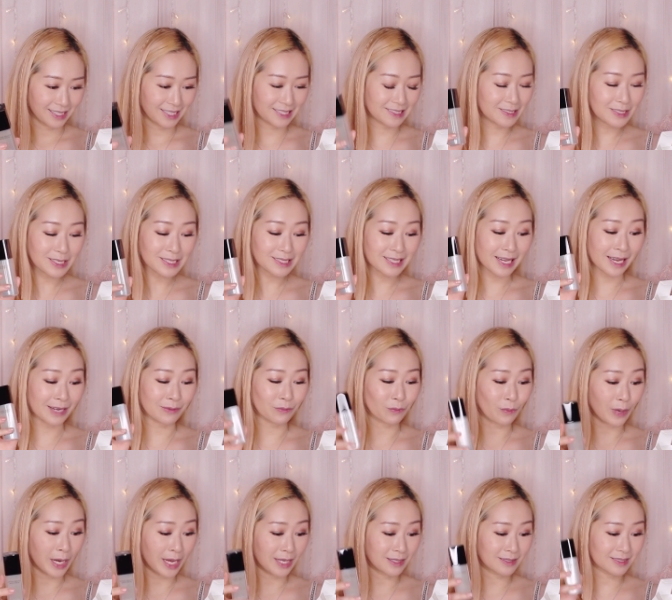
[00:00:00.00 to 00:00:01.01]
It's just
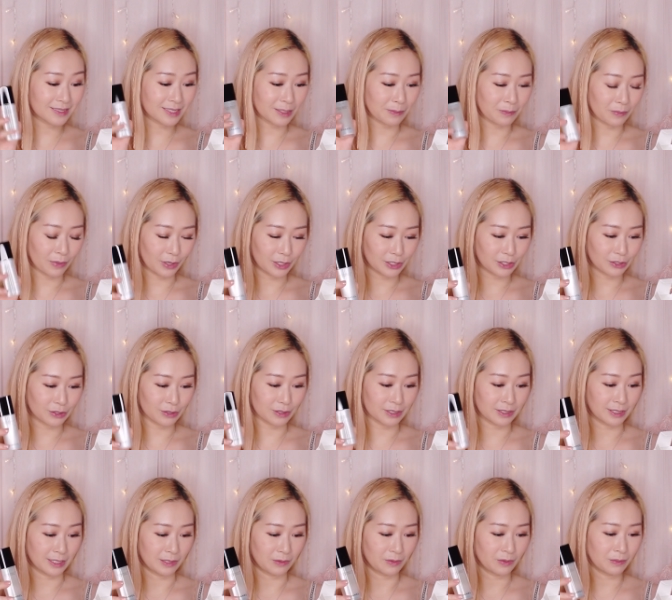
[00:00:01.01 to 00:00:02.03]
advanced moisture
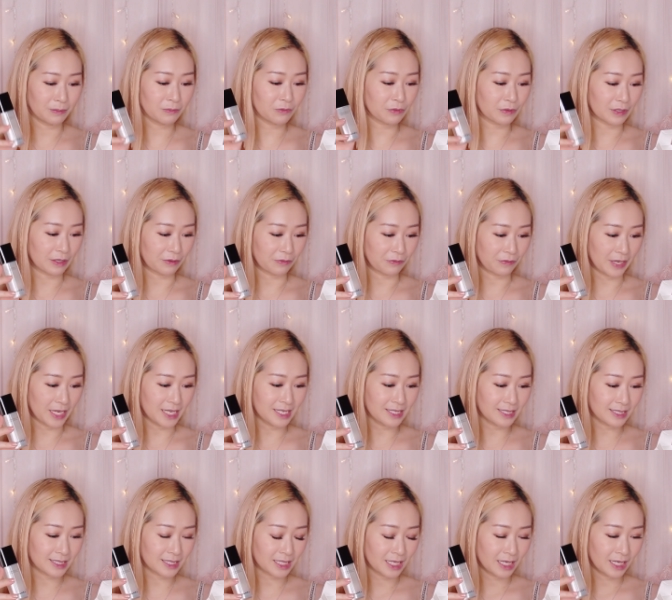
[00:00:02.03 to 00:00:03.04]
serum for the
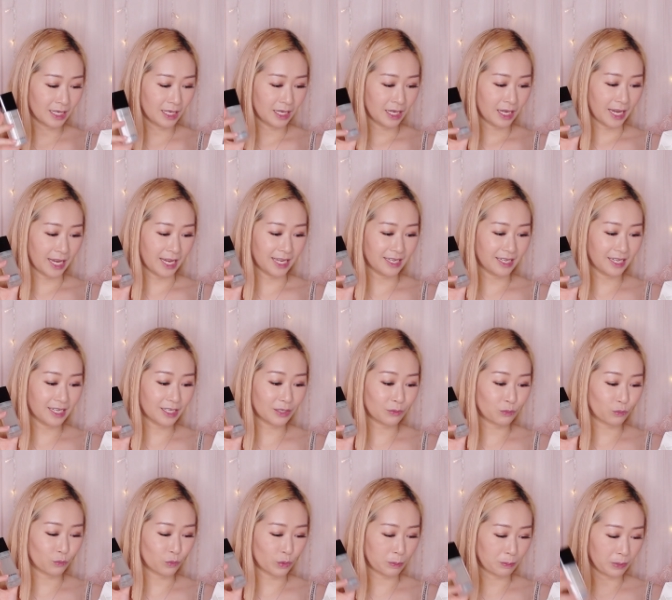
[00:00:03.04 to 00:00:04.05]
face, and it
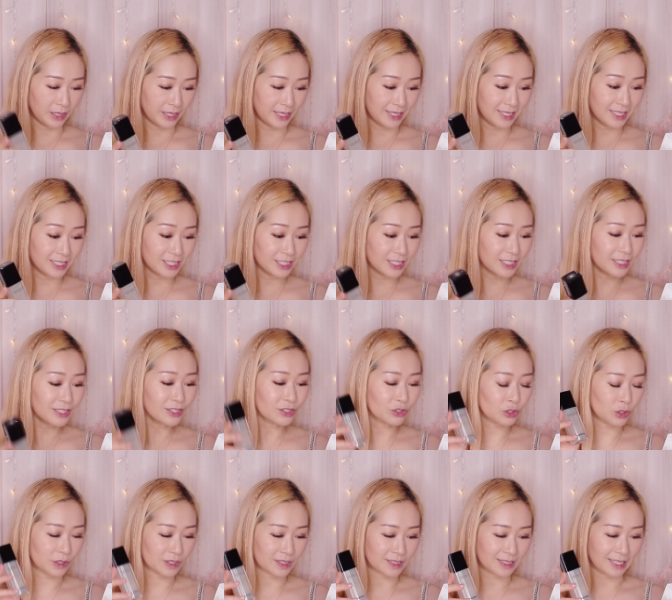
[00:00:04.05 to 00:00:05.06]
replenishes
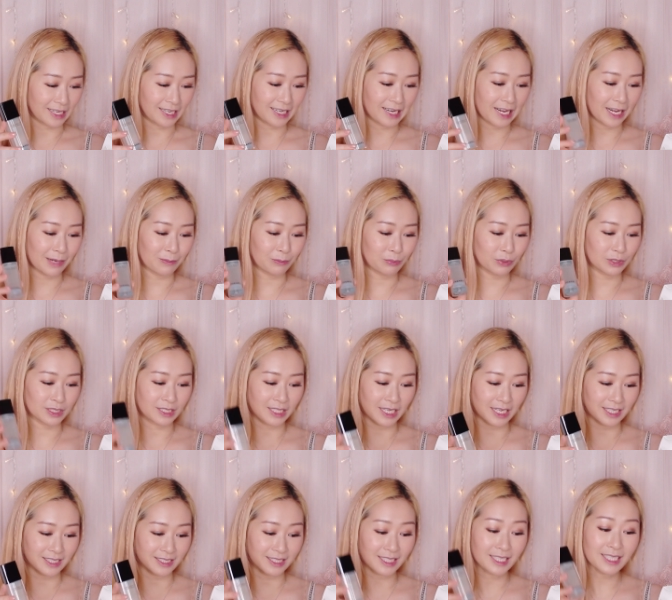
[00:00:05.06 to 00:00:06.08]
your skin and
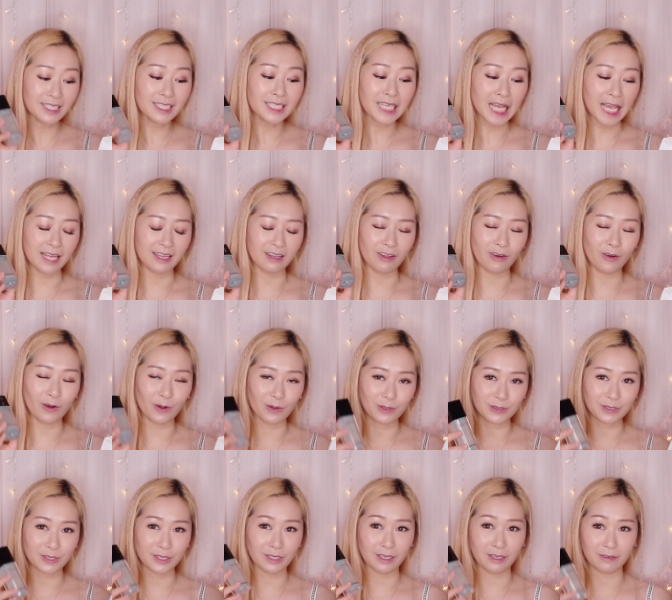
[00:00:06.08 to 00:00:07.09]
protect it and
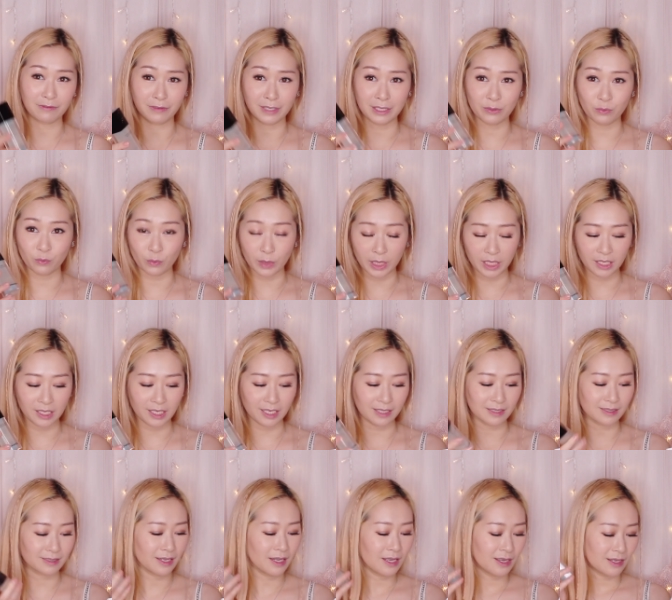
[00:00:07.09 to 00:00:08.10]
also give it
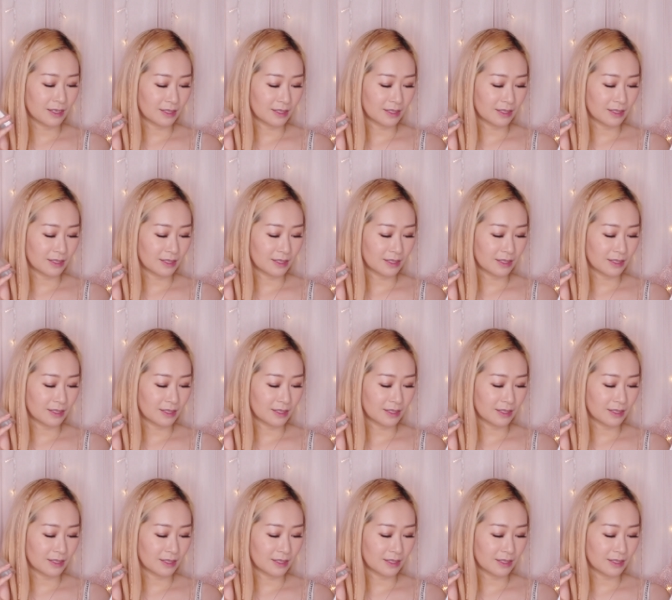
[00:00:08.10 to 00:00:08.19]
radiance.